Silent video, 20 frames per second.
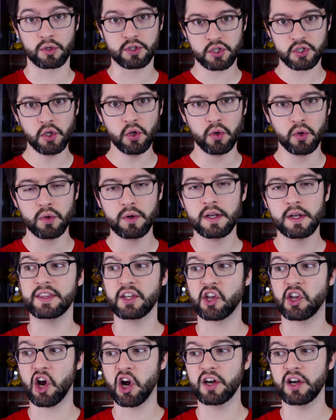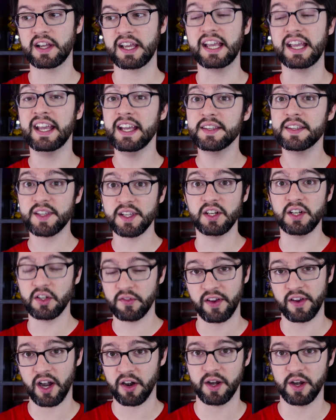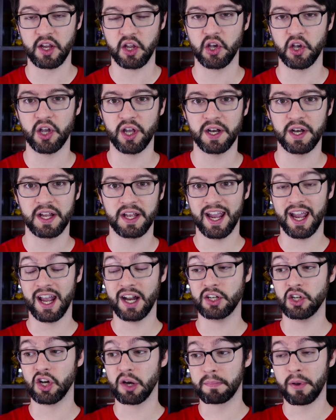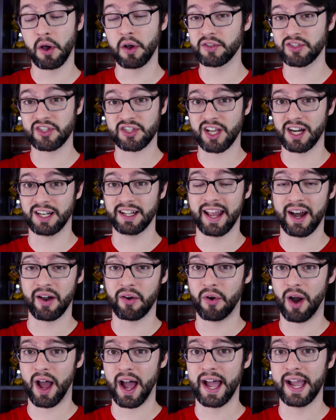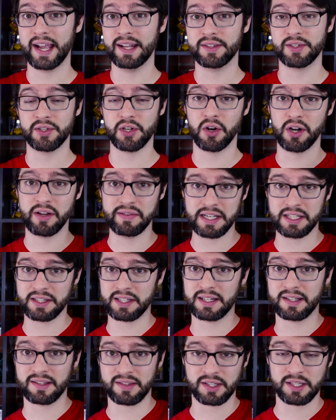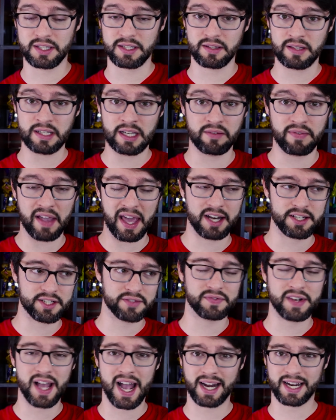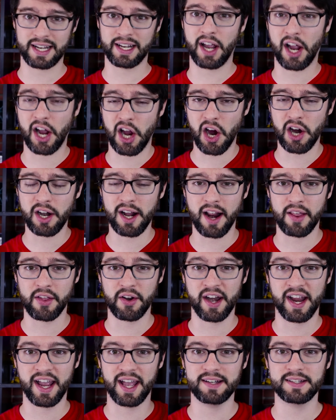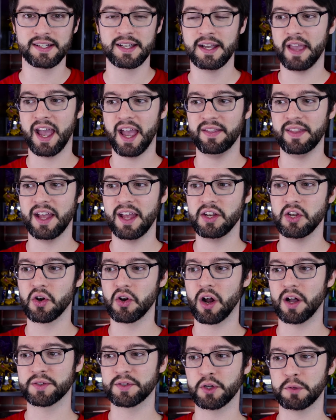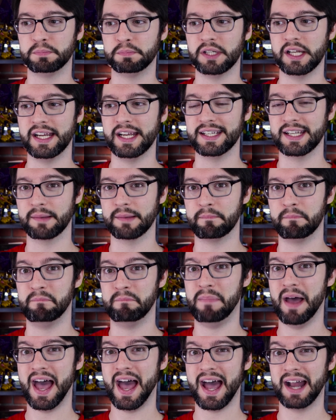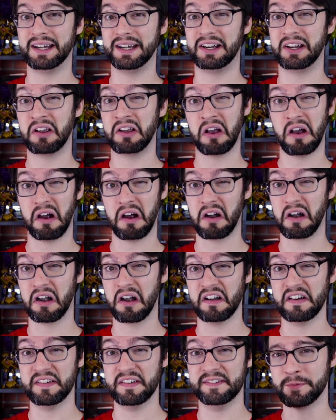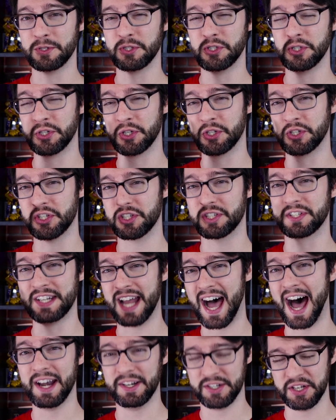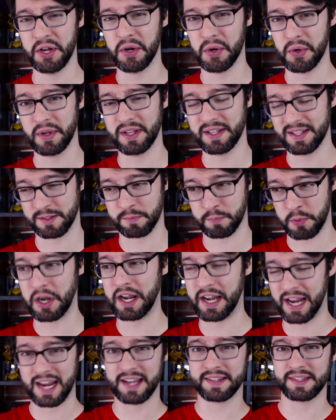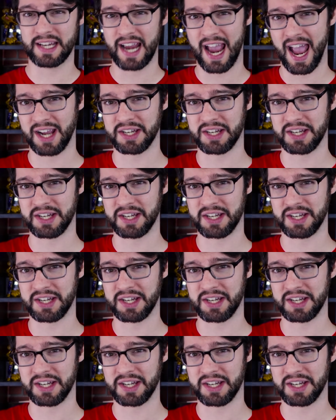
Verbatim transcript: or two, the card isn't very good, and your opponent's just going to let it ride, so you don't even get the, the, the advantage of knocking your card out of their hand, and then you're also playing a bad card, which you could just not do. It's pretty easy,